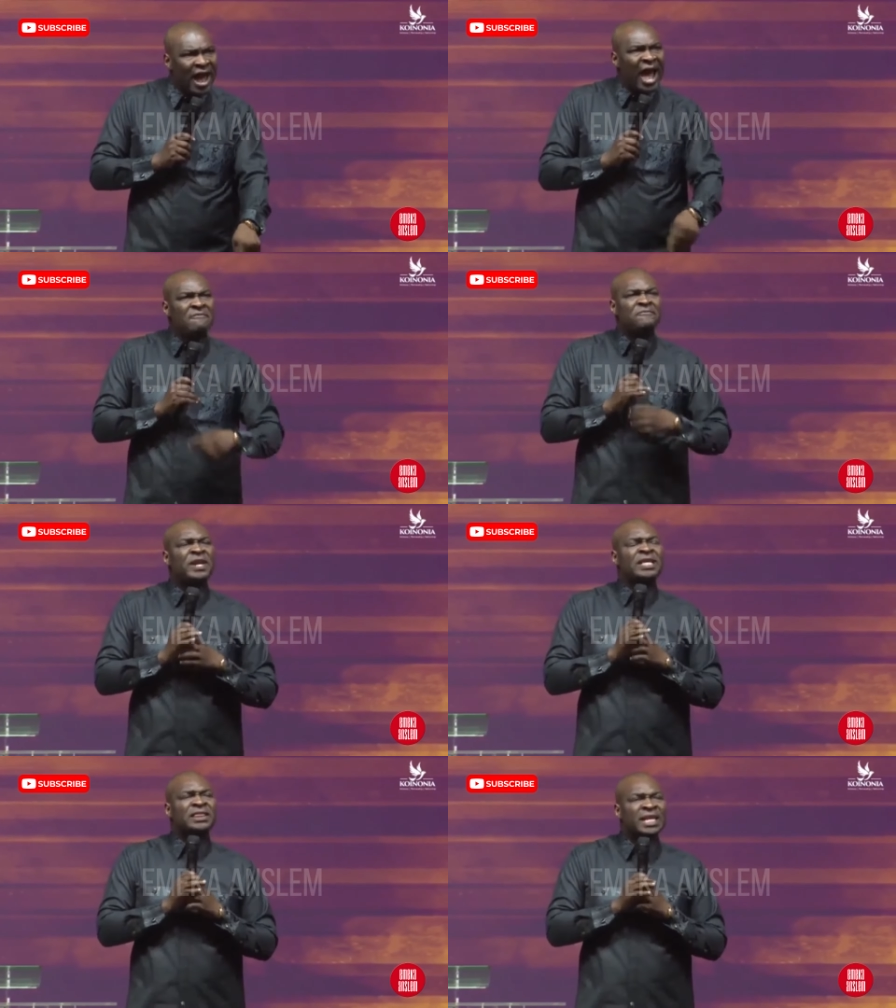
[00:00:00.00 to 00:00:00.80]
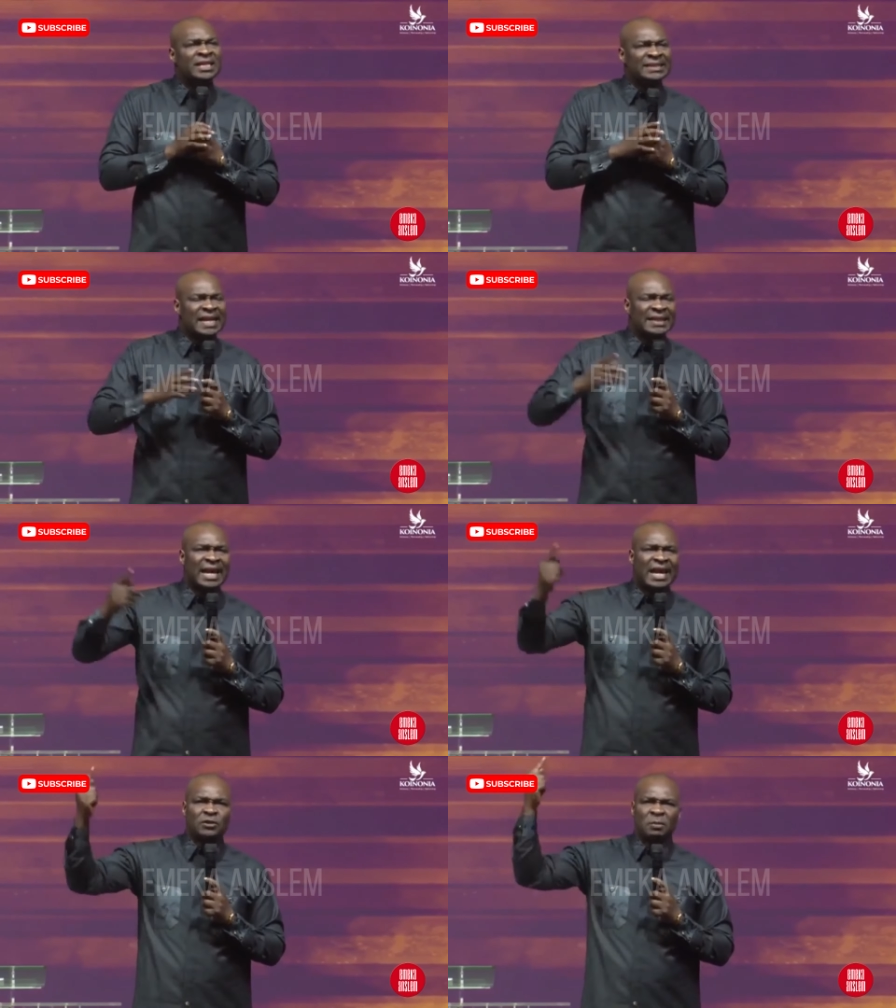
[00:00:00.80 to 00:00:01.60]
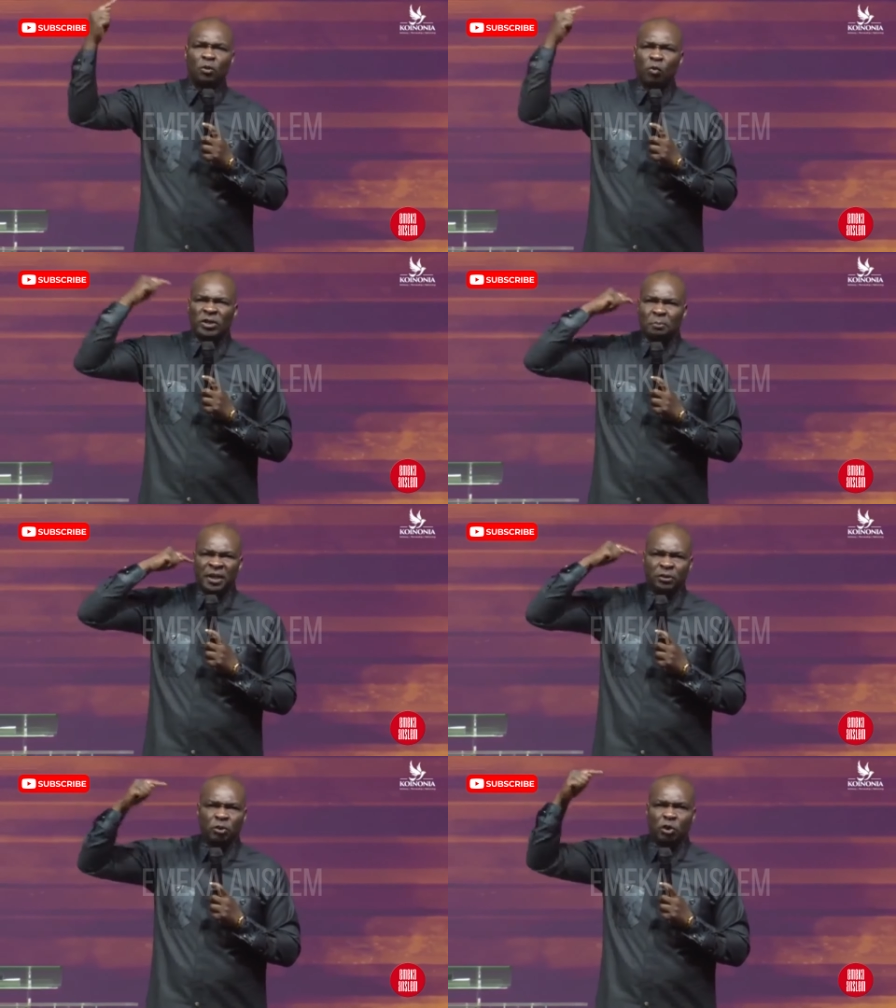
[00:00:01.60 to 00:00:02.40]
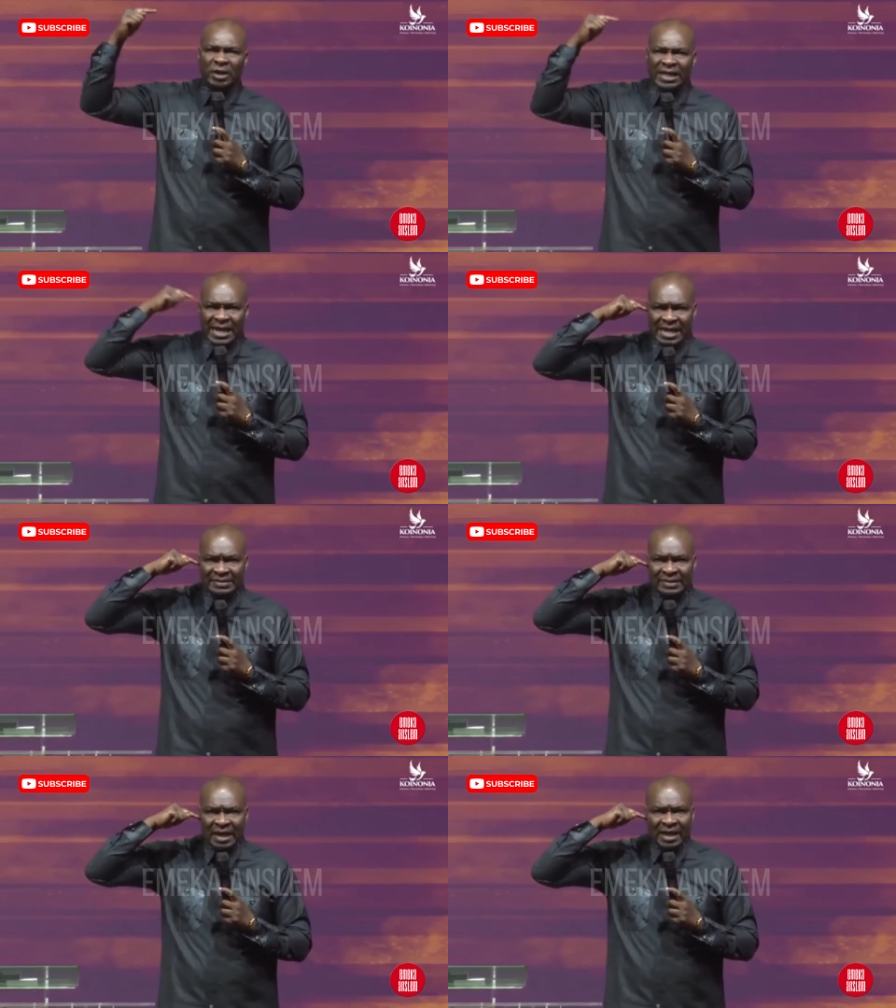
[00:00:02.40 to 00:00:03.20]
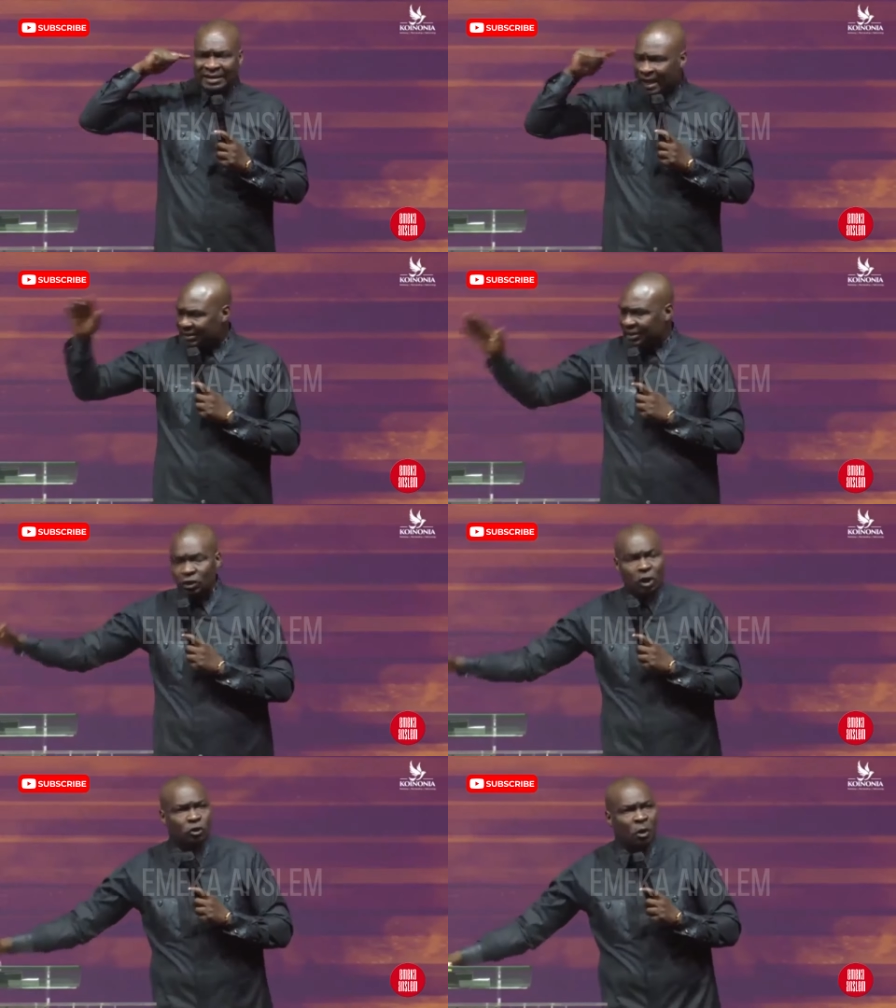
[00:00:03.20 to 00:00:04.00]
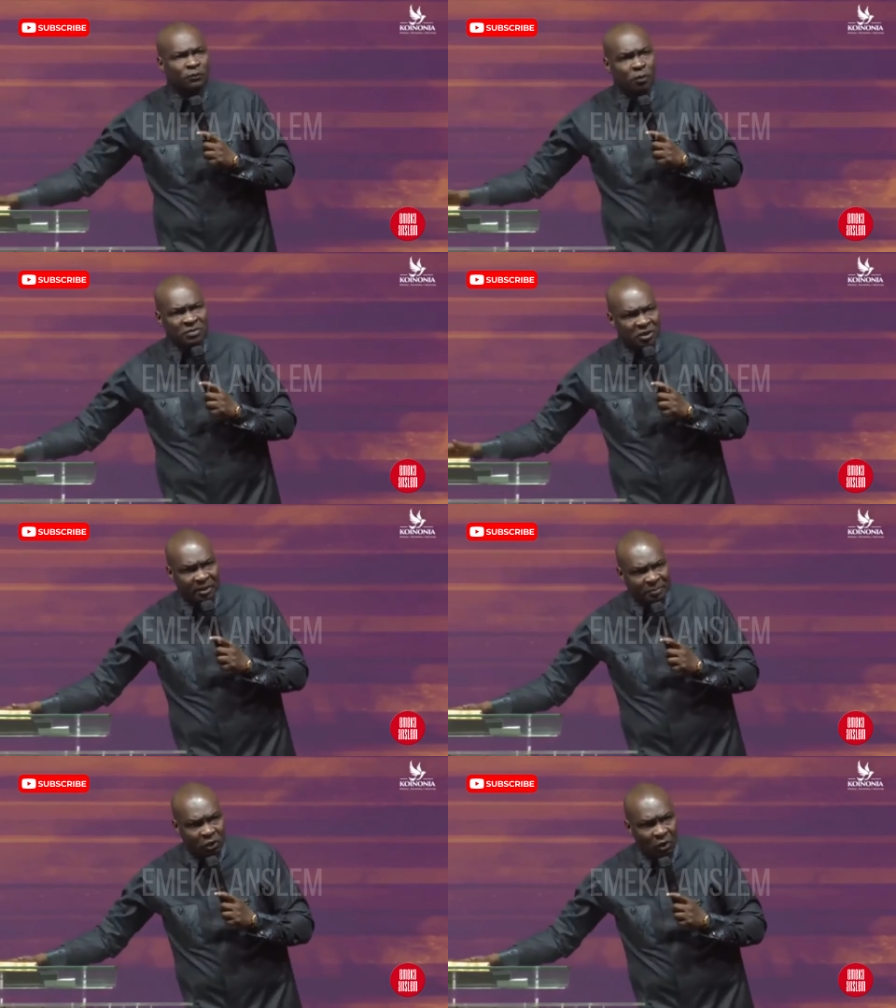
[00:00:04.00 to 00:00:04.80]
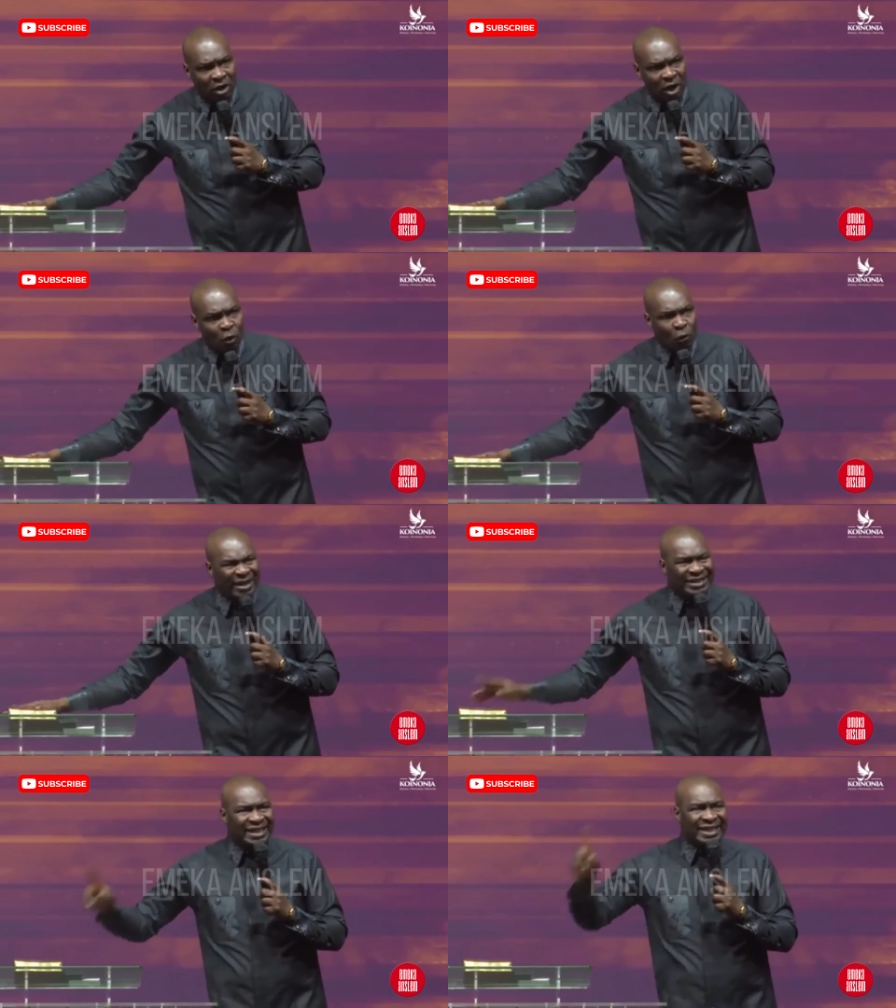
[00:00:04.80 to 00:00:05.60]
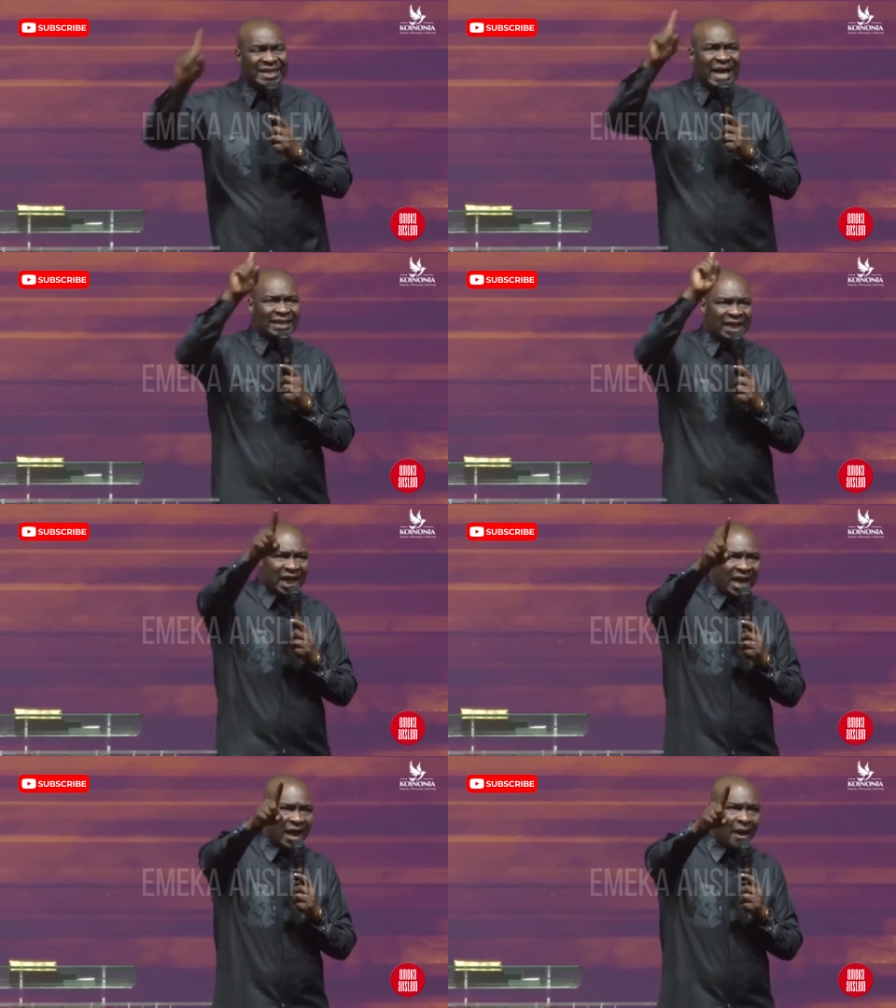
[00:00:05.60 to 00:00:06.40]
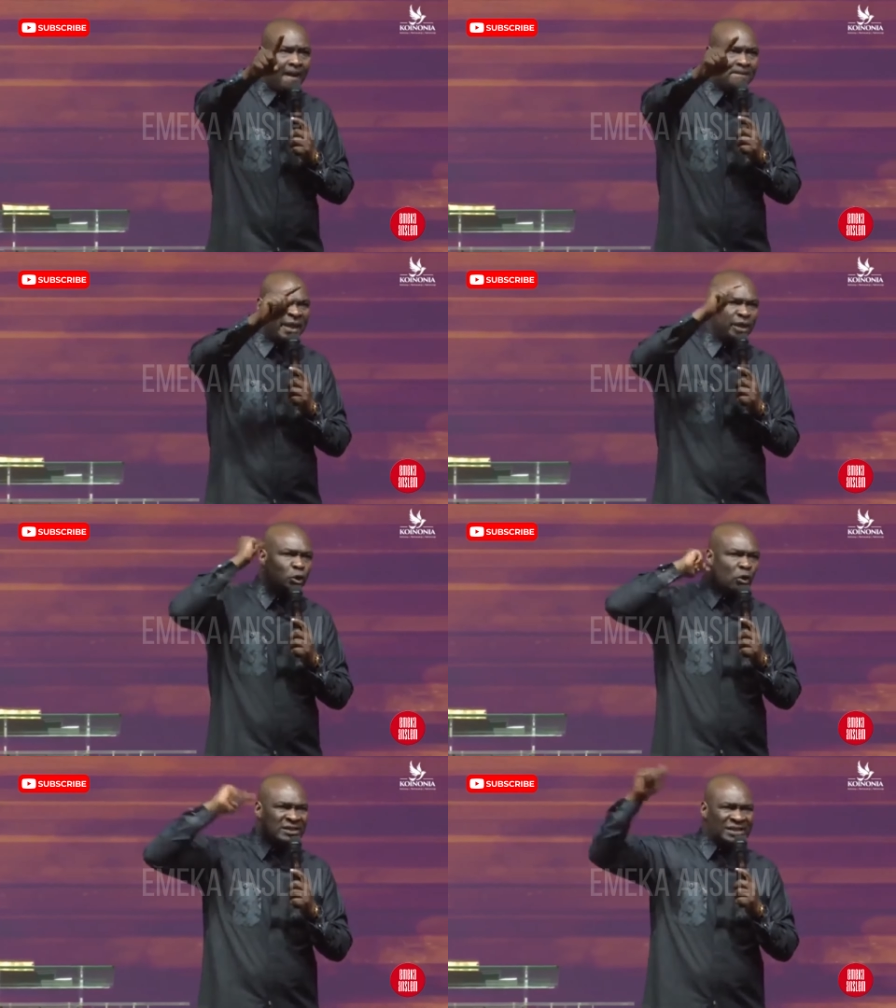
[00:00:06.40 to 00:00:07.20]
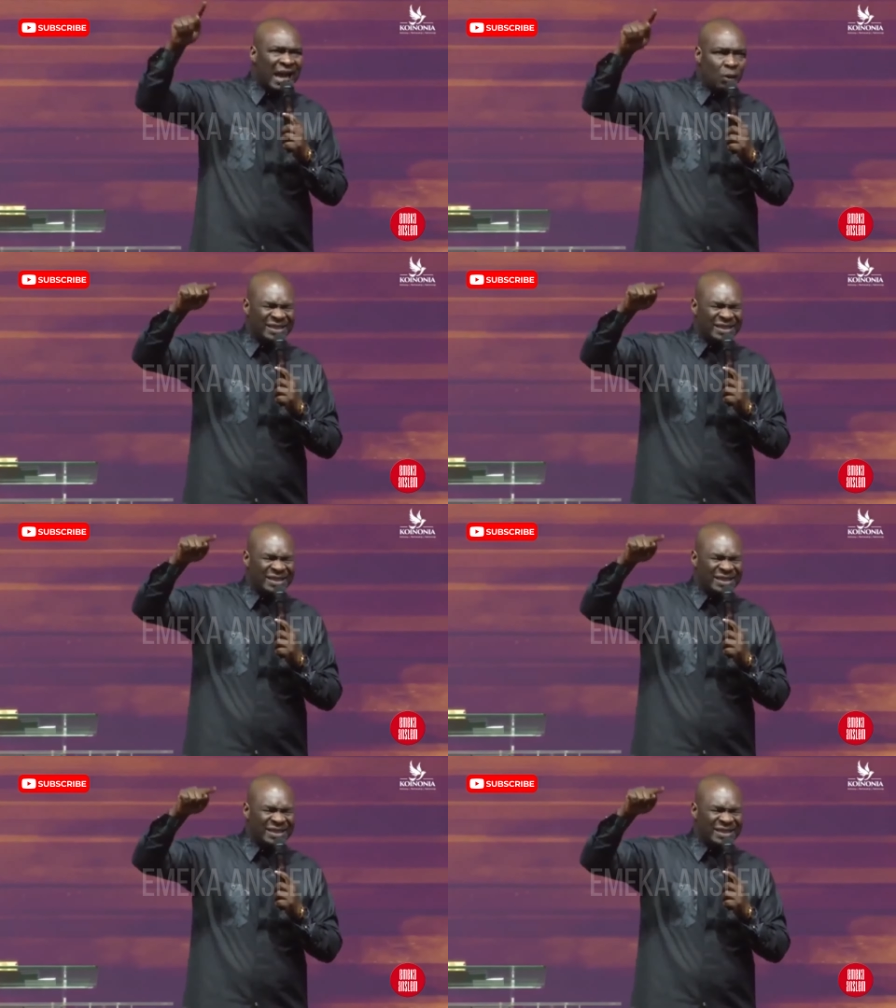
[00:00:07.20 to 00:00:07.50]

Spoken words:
everything Satan has been whispering to your ears that did not come from scripture, we decree and declare, may those sounds